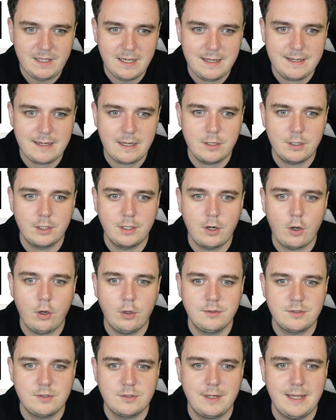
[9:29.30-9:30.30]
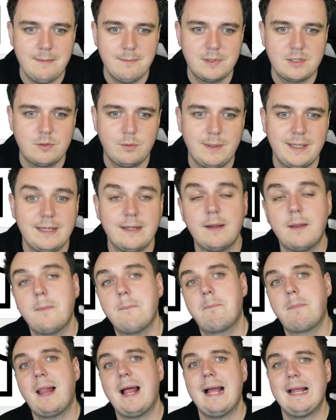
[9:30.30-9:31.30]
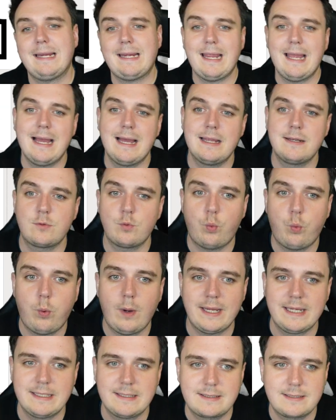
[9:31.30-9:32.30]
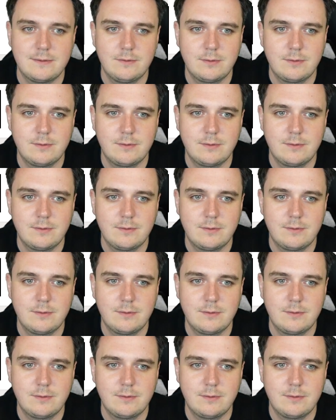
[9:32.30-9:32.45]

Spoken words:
And now you're going to alternate between black and white.